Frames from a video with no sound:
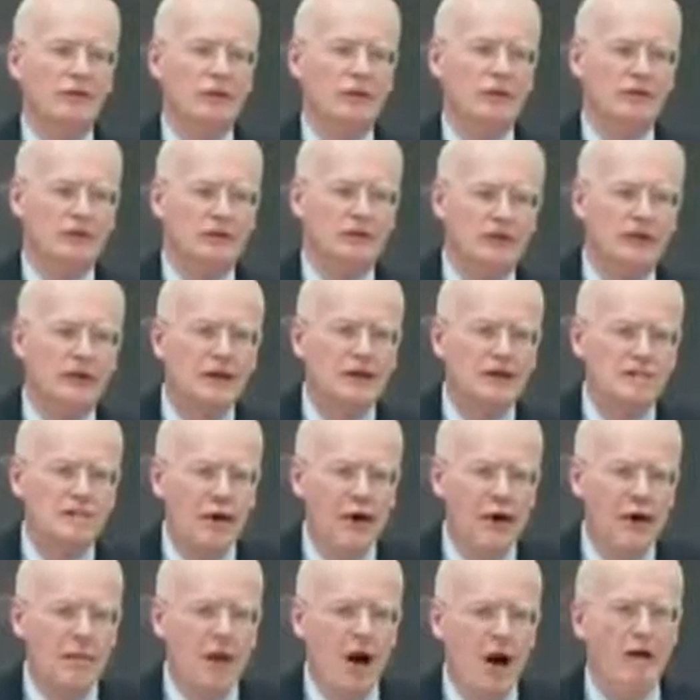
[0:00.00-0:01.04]
Indeed,
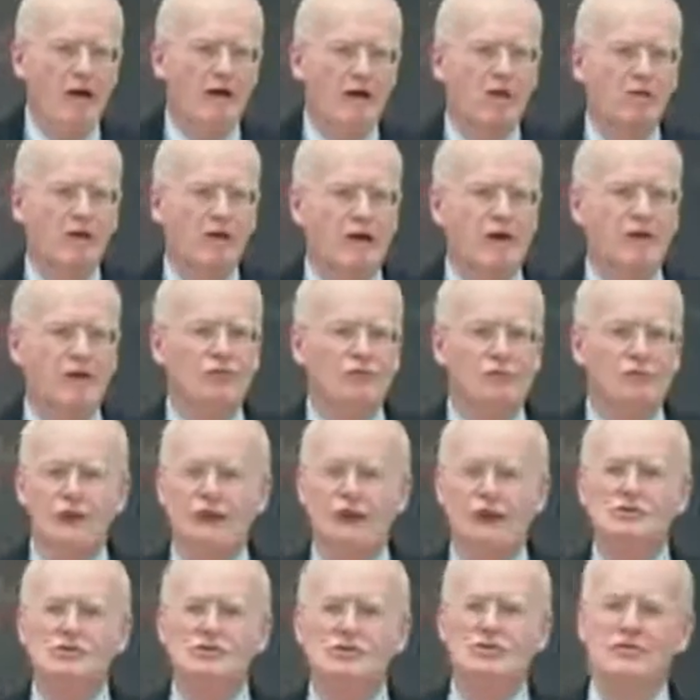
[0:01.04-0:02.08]
my motto is,
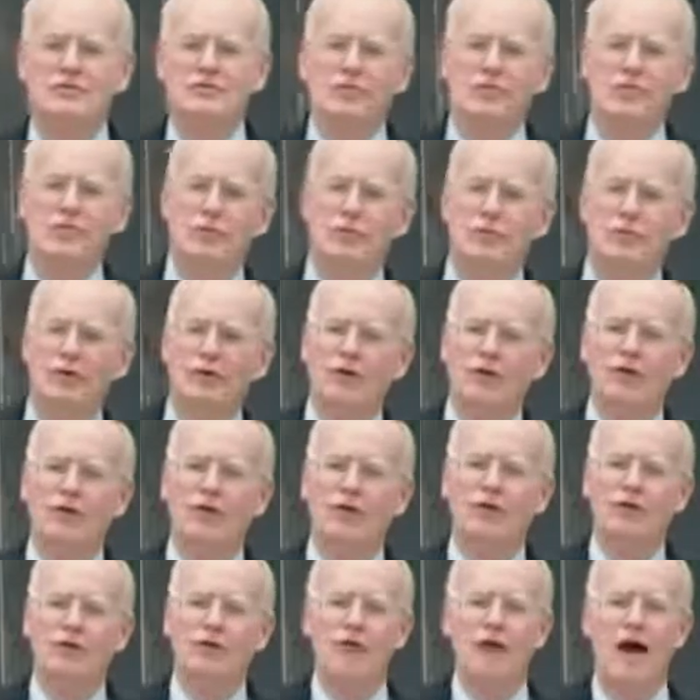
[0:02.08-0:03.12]
religions of the
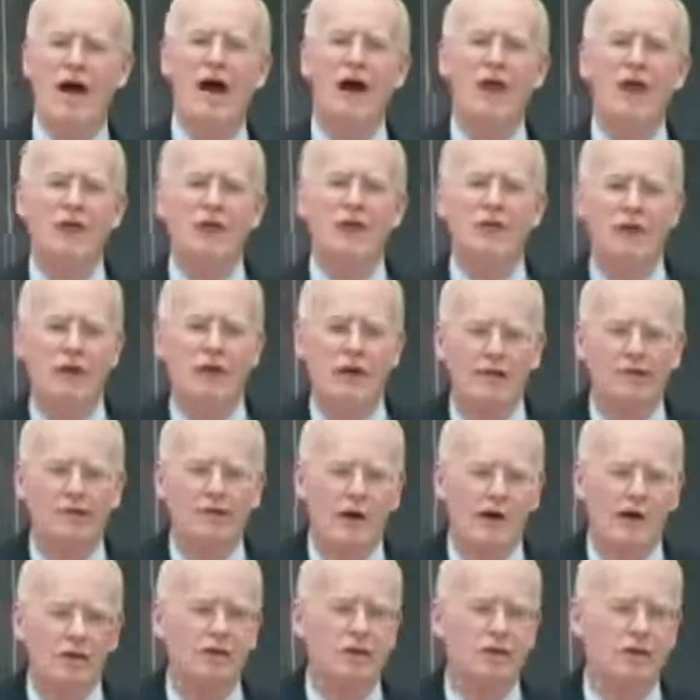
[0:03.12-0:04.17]
world unite, you have
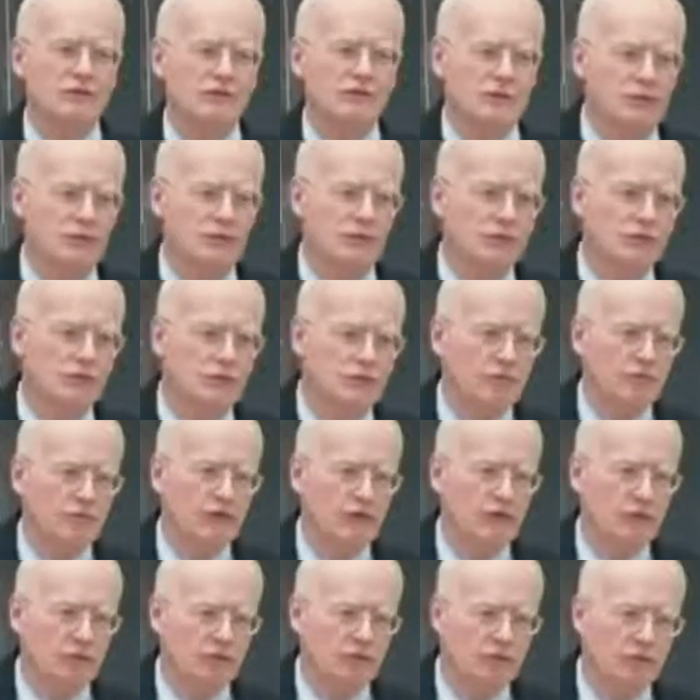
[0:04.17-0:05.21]
nothing to lose
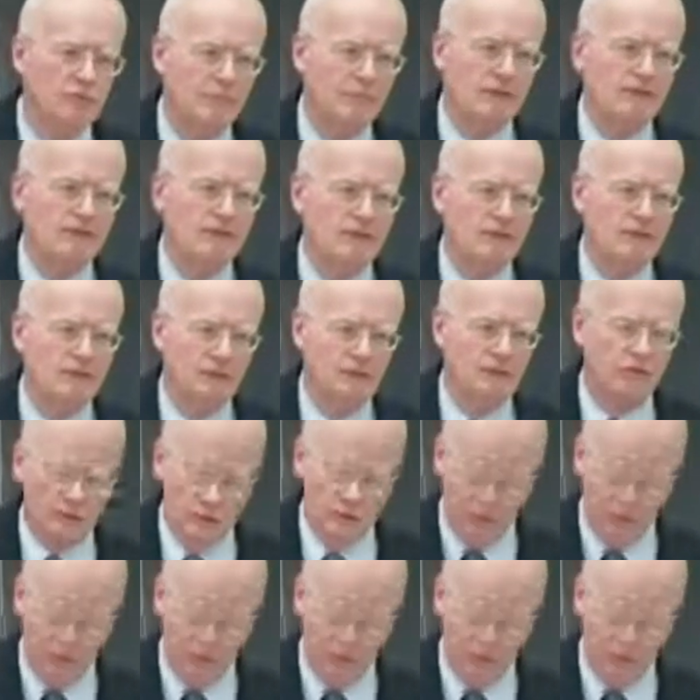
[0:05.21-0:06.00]
but your impotence.